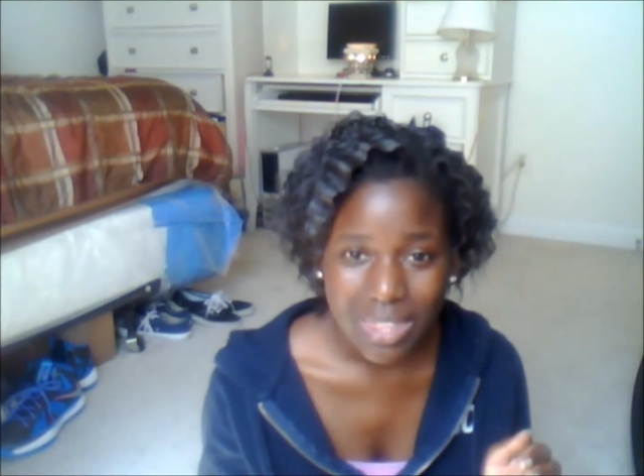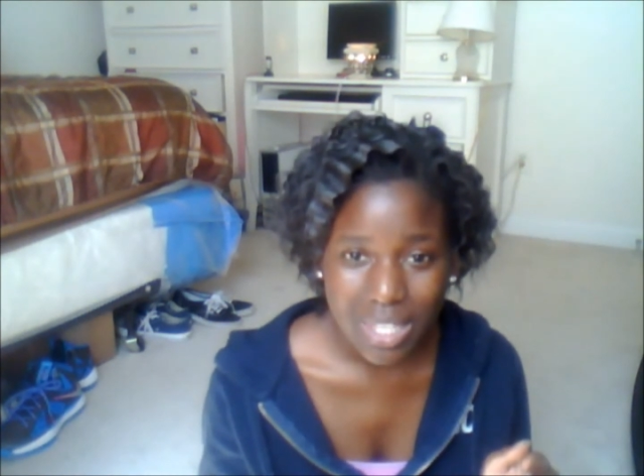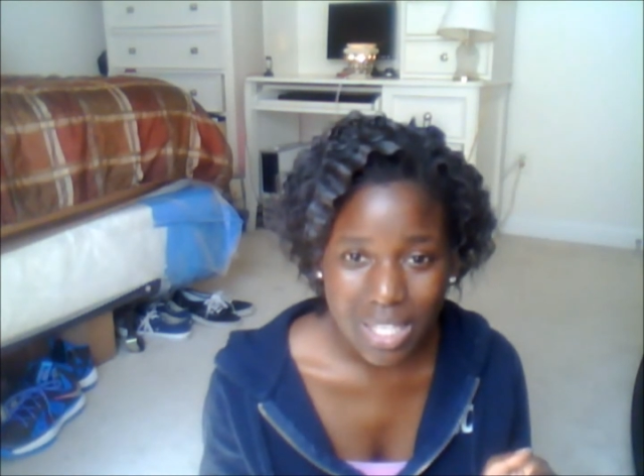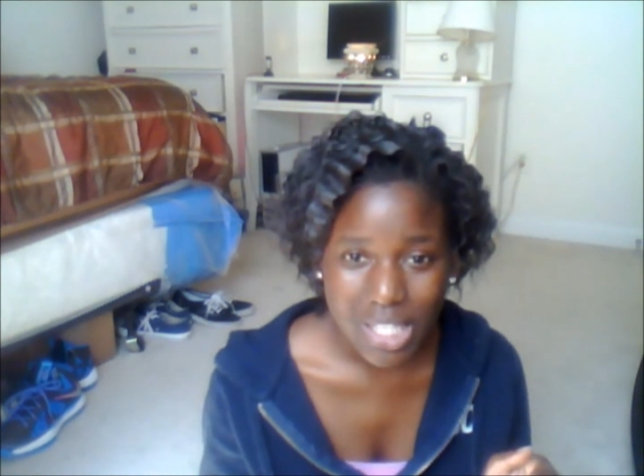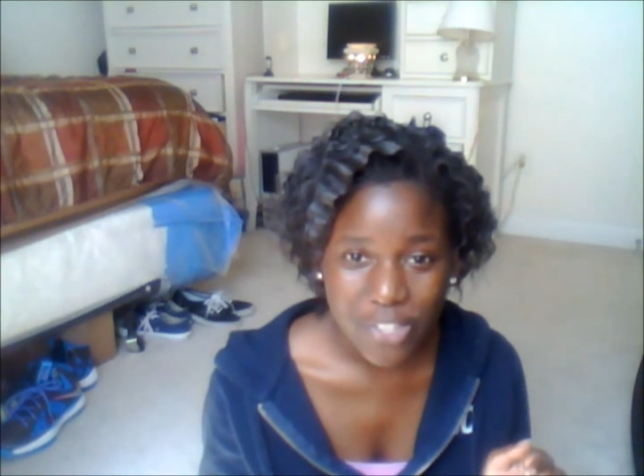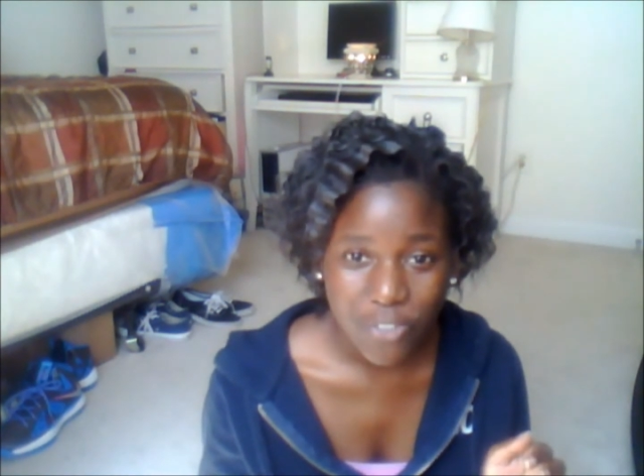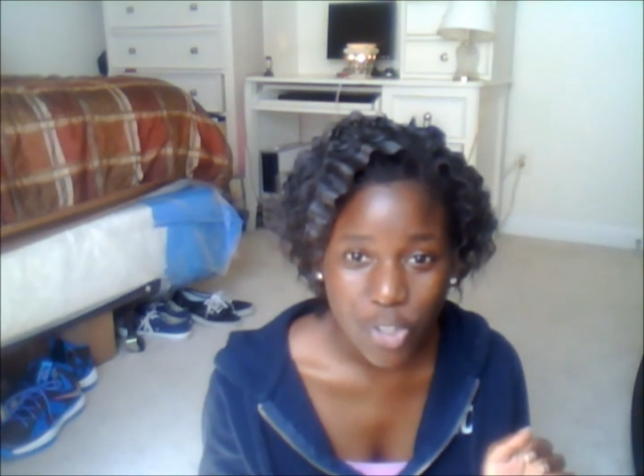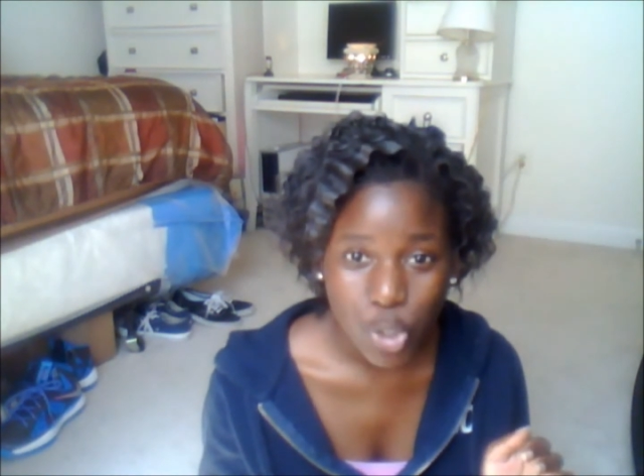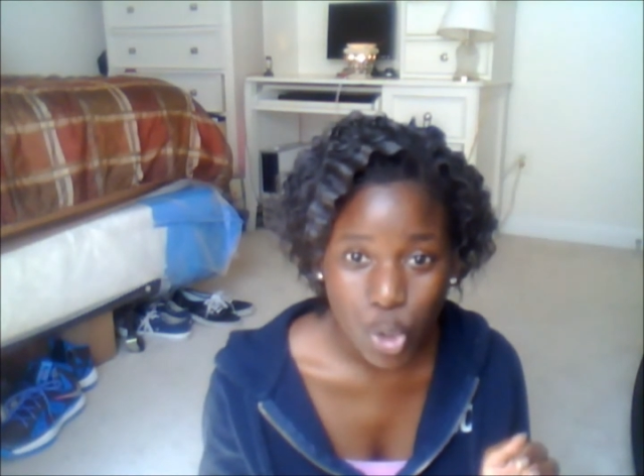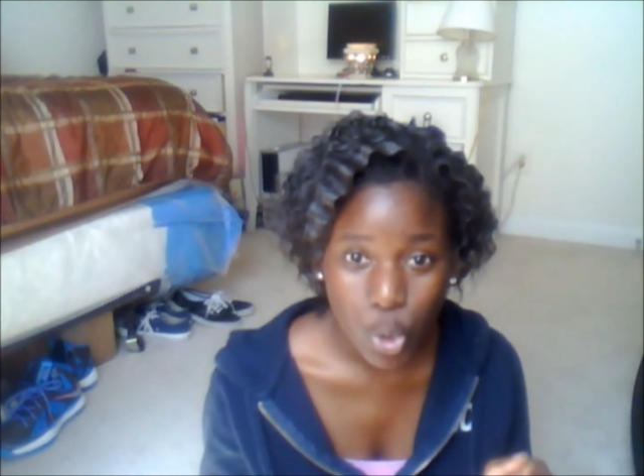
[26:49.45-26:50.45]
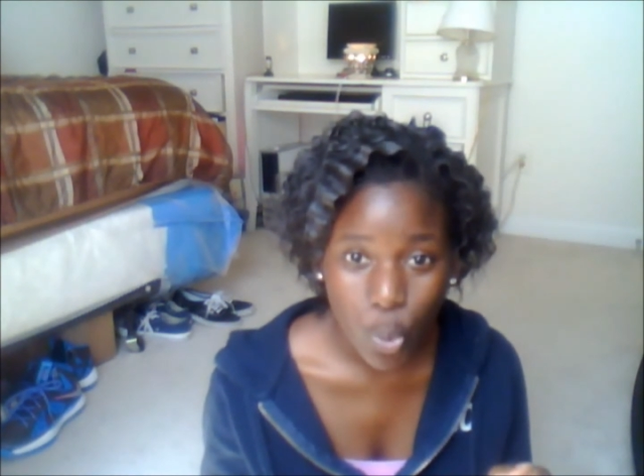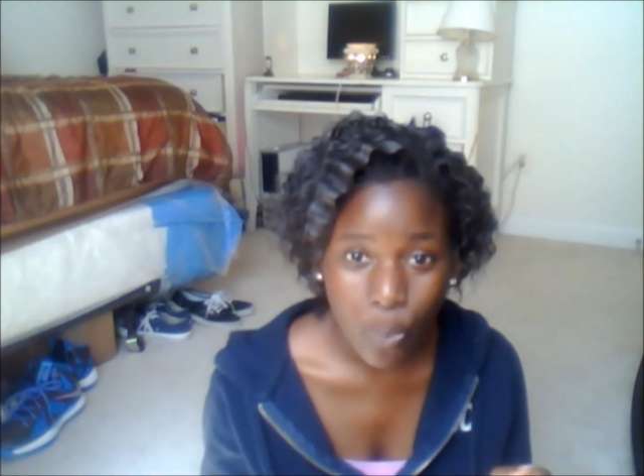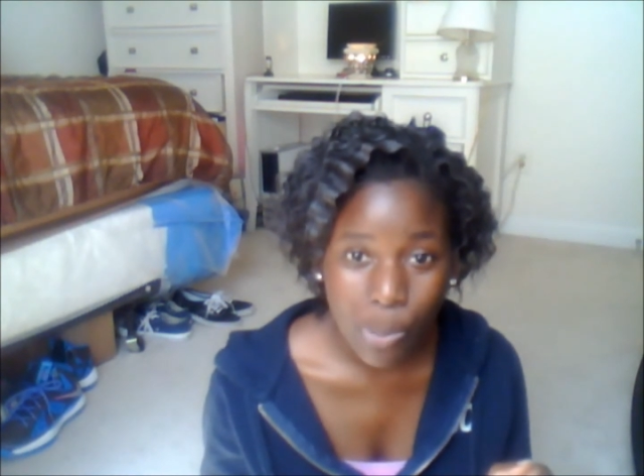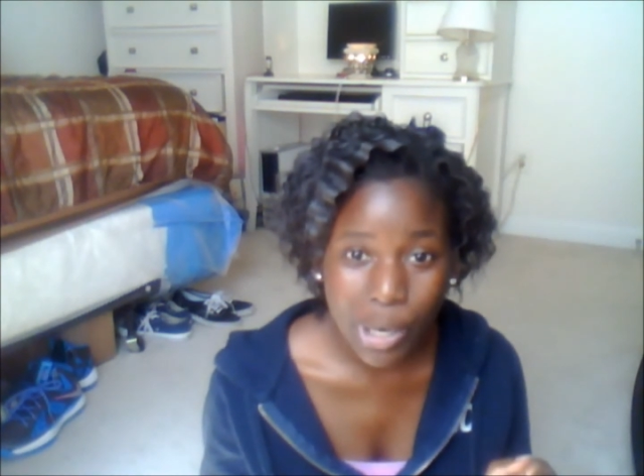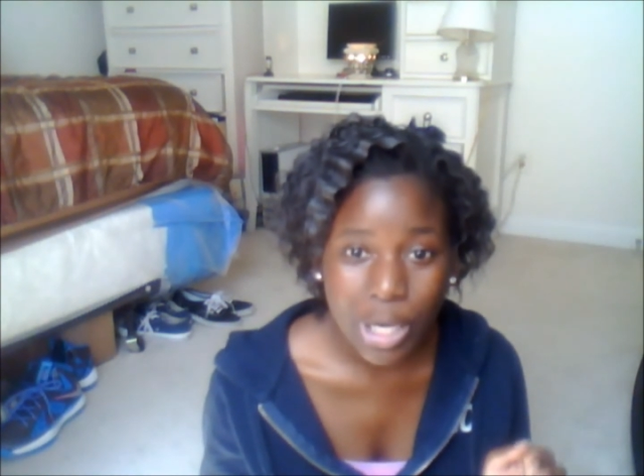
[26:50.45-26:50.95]
things for
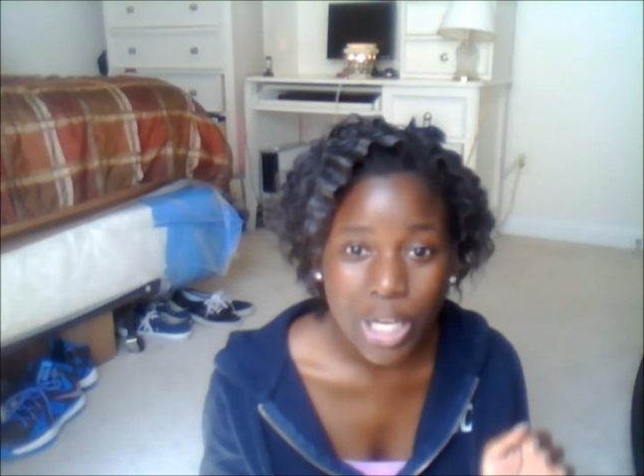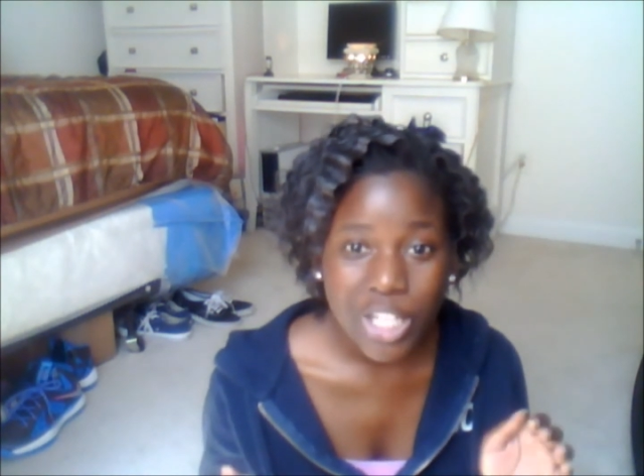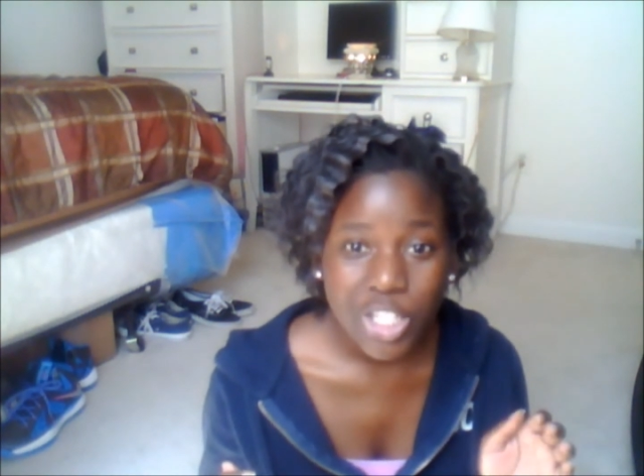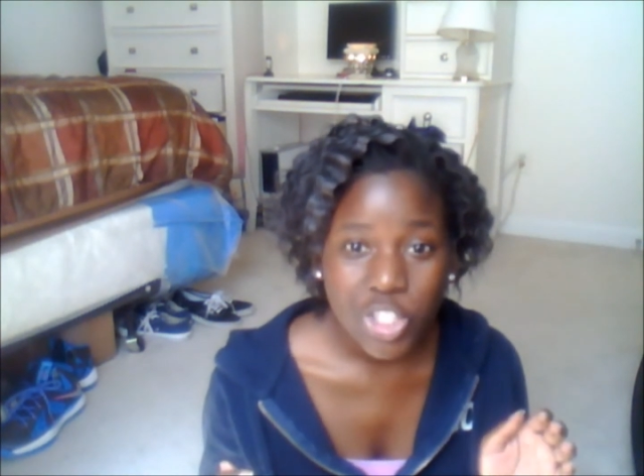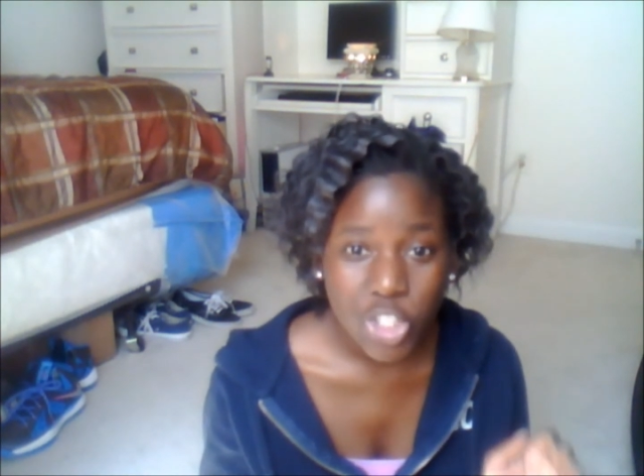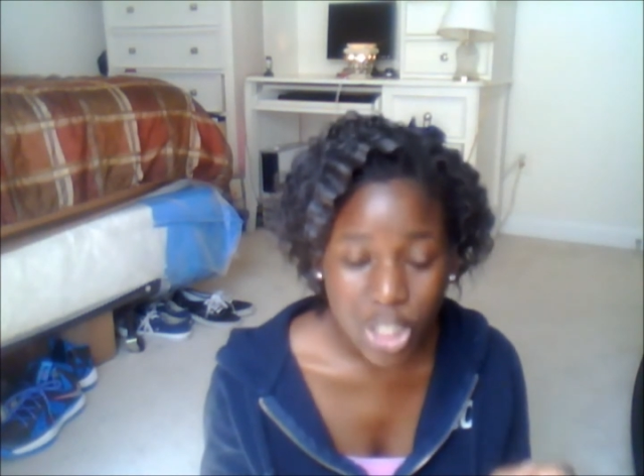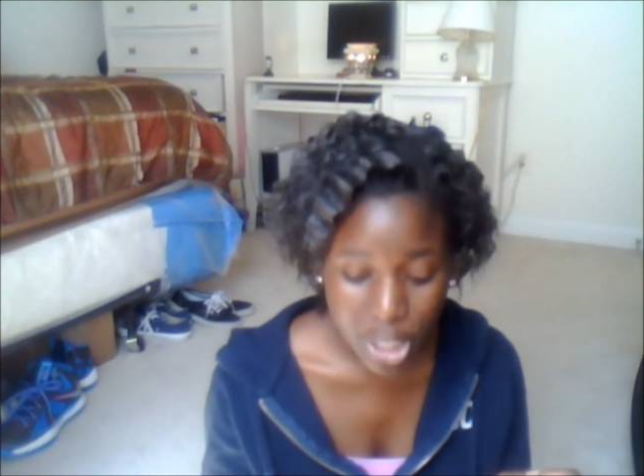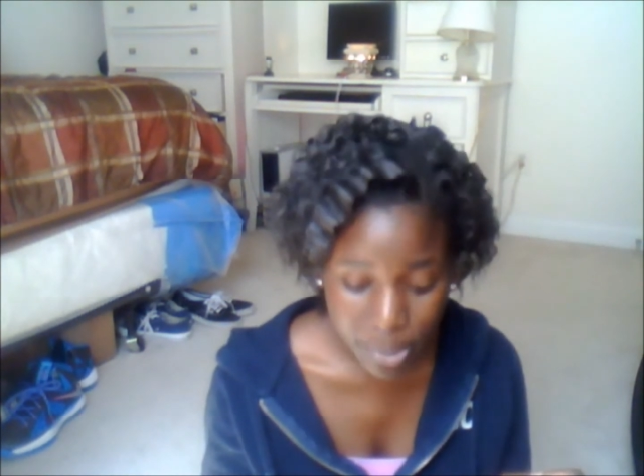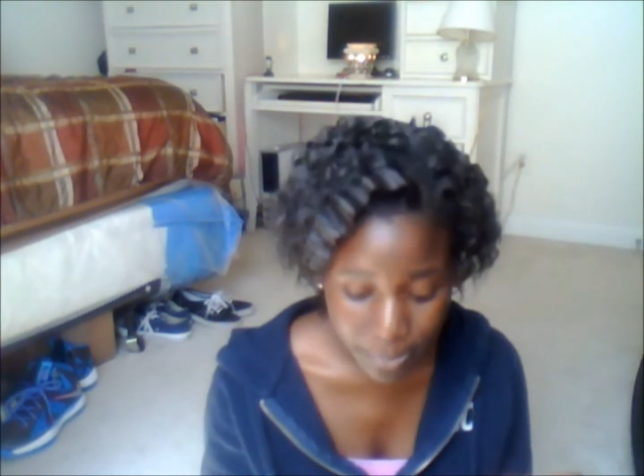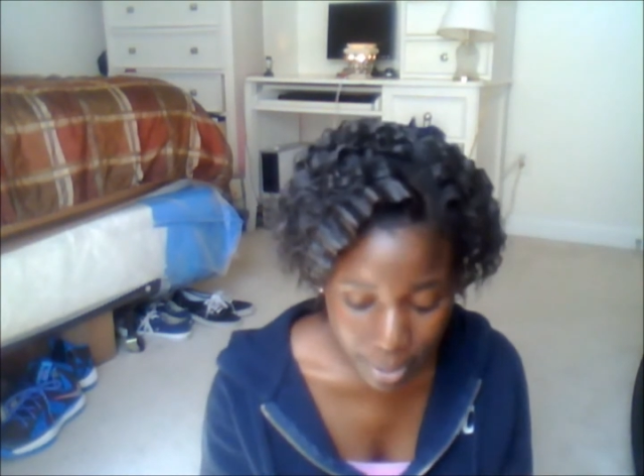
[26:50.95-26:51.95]
super cheap,